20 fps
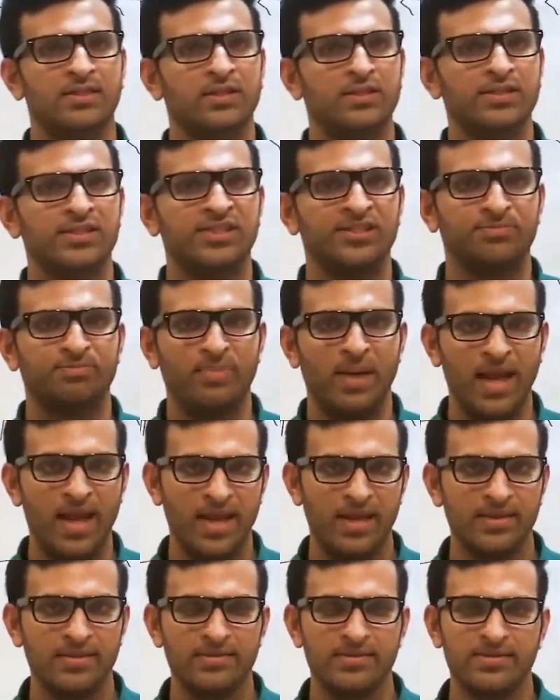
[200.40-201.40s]

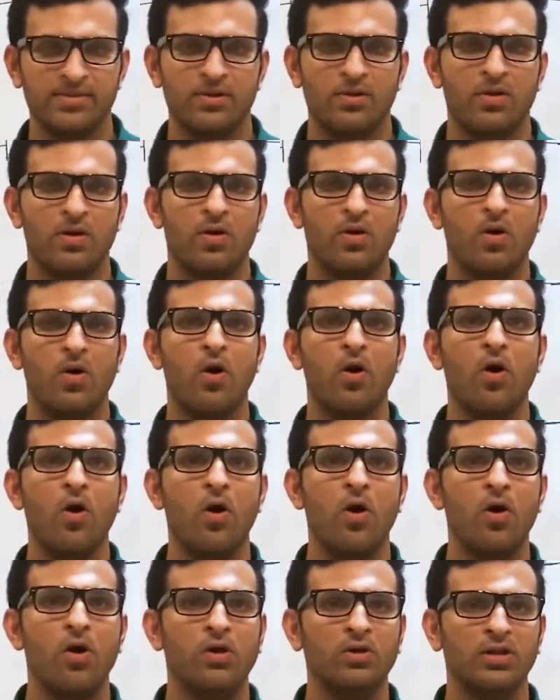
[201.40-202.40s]
spans
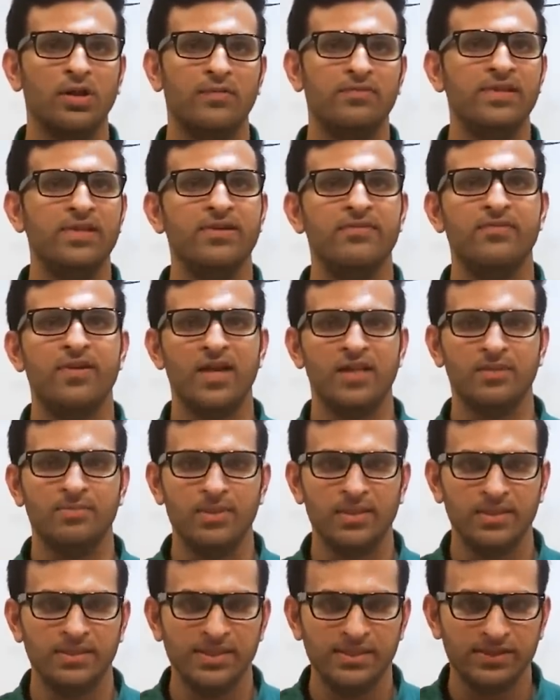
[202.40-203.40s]
all of the
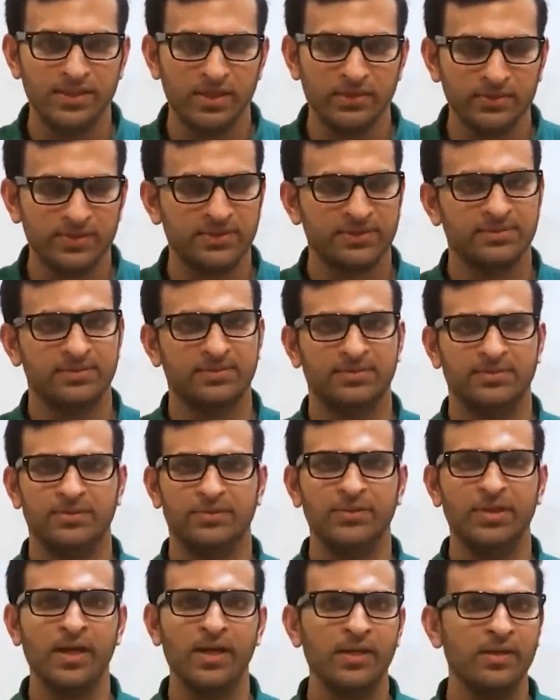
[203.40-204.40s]
availability zones,
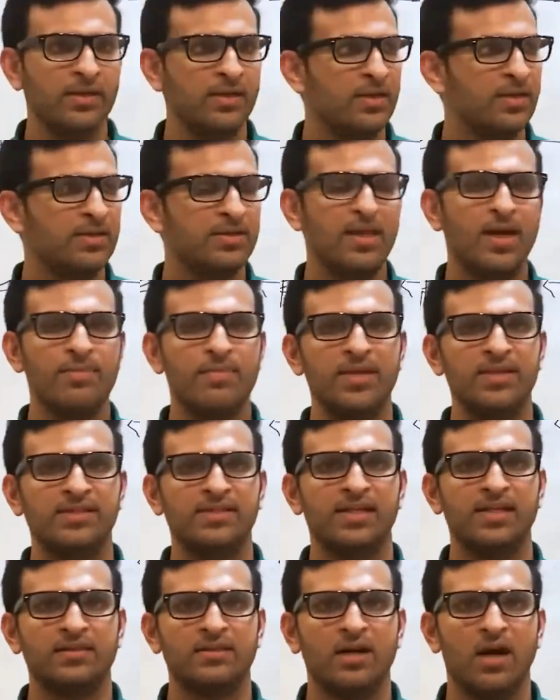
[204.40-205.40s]
okay? That means
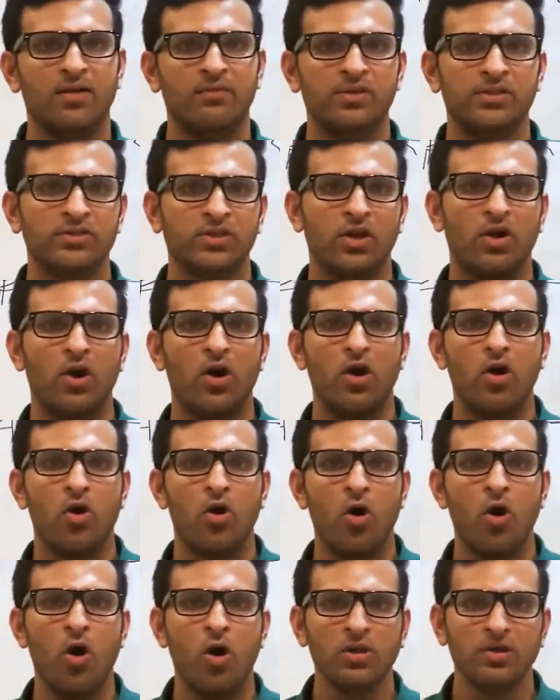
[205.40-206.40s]
that it covers
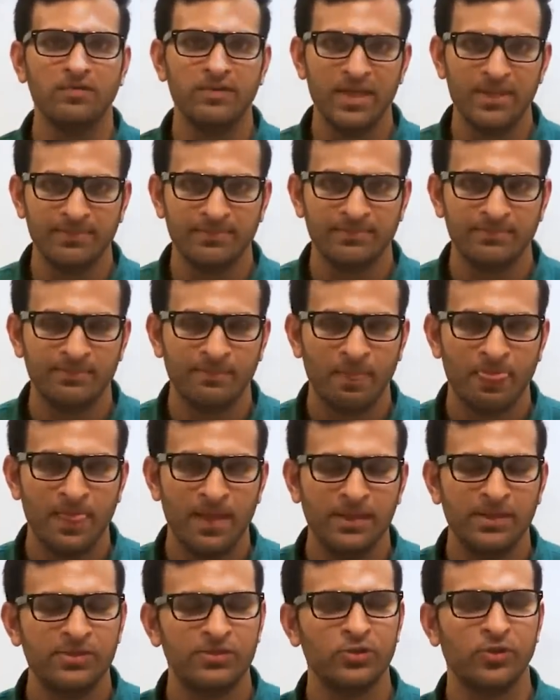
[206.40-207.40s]
all of them.
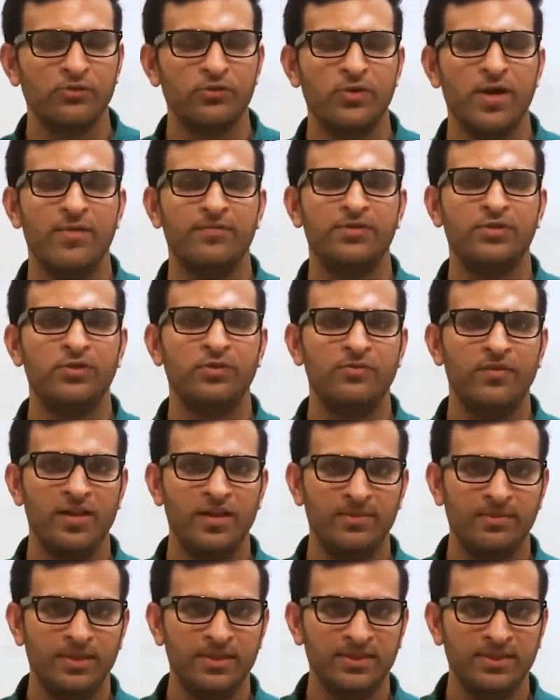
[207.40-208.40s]
So if you have 2
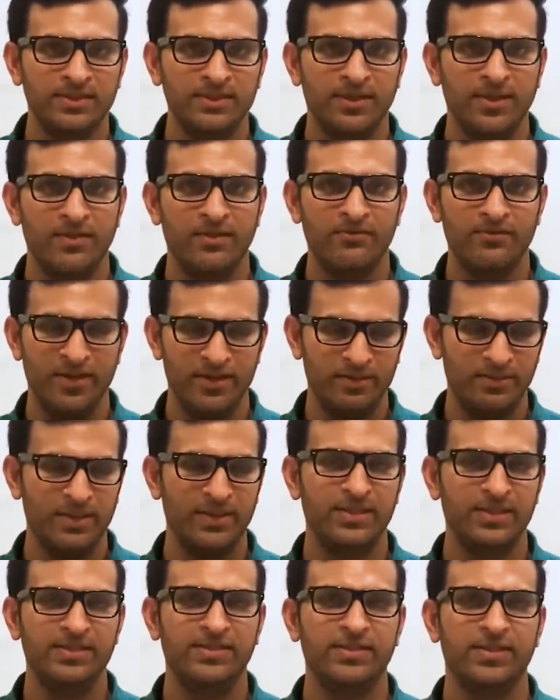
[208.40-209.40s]

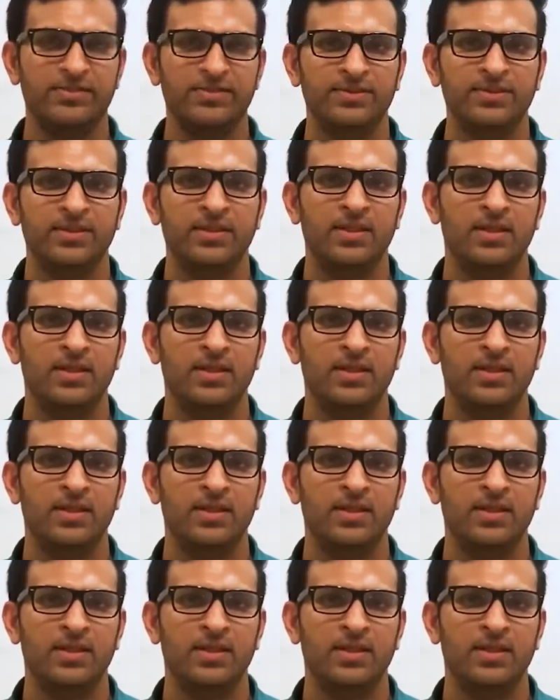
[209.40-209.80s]
availability zones